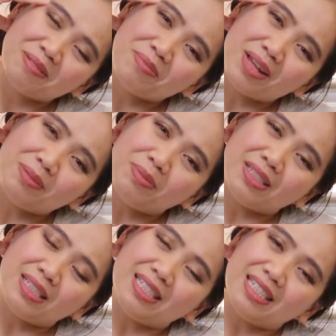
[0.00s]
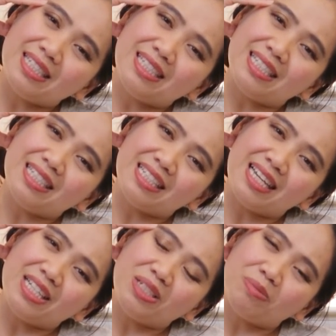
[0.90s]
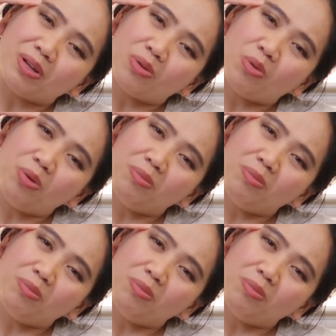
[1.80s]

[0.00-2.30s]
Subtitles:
Belly button in, still engaging my core